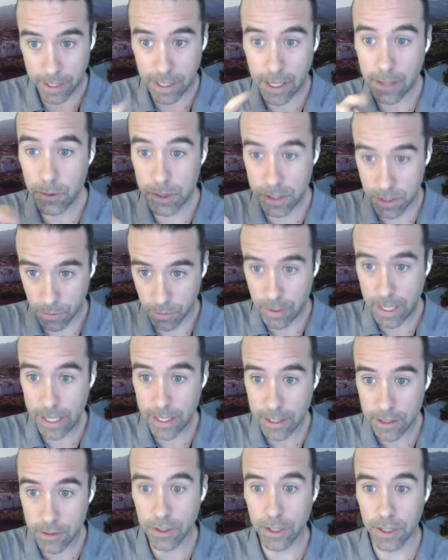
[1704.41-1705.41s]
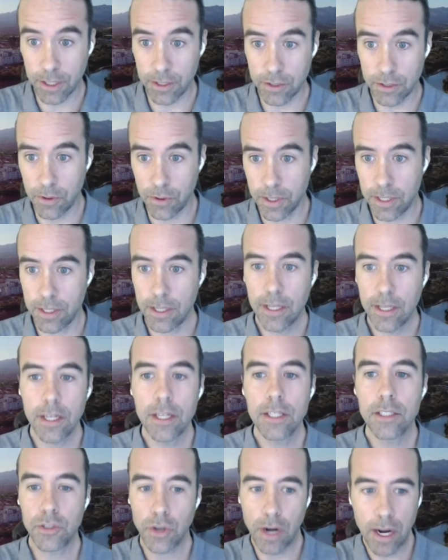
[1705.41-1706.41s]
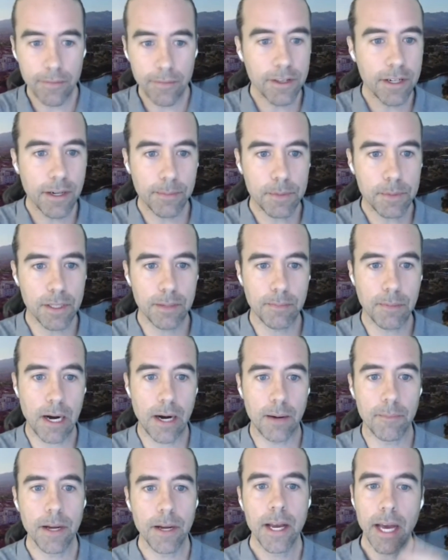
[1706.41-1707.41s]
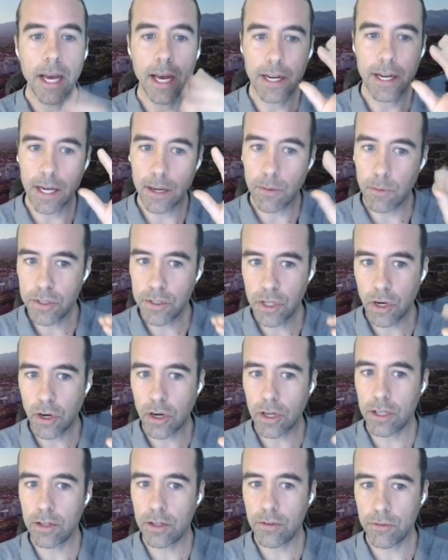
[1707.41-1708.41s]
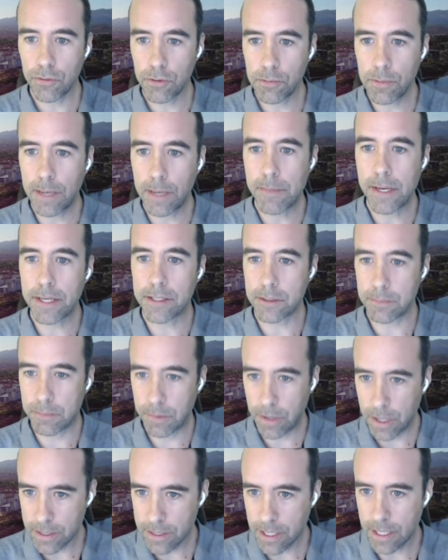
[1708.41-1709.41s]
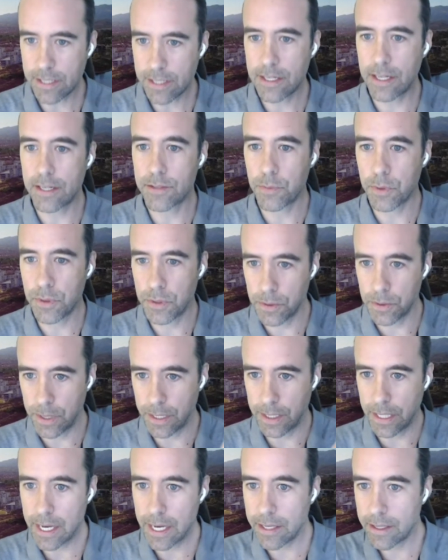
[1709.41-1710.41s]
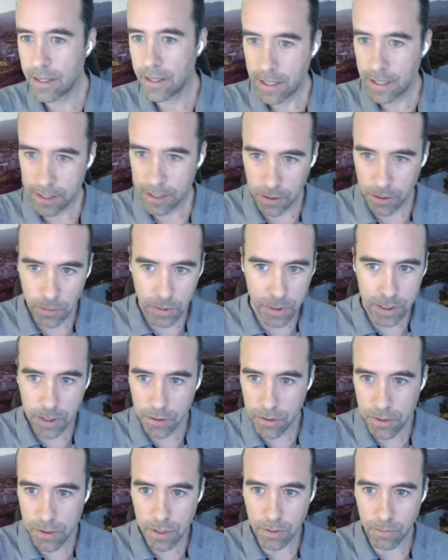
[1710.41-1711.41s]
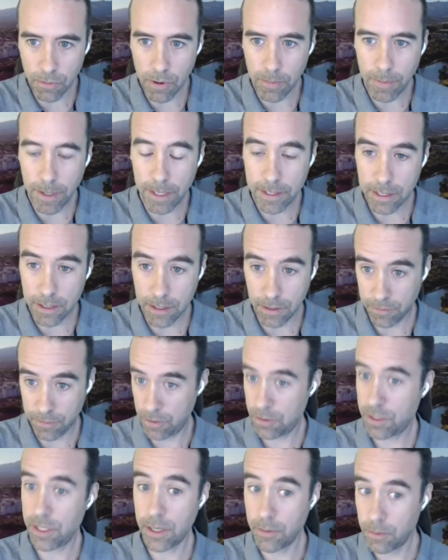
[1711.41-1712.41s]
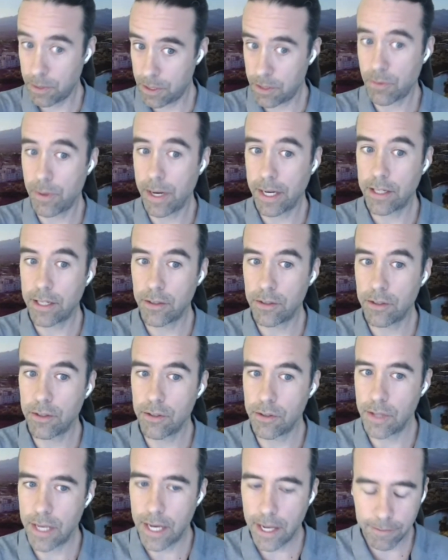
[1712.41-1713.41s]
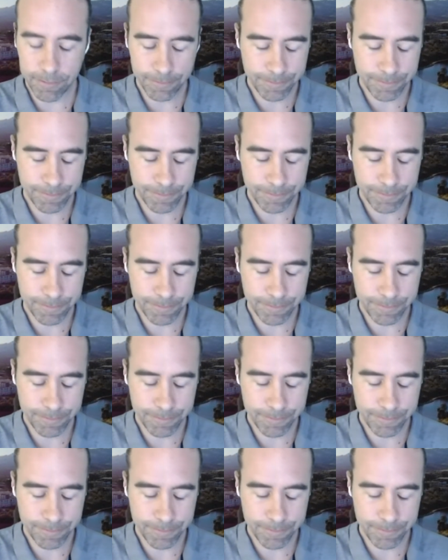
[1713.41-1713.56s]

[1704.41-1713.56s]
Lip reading: I would direct you to control it, drive it up to the bomb, and I would talk you through my mental process as we're doing that. You would use the robot to defuse it. I would direct you to do that.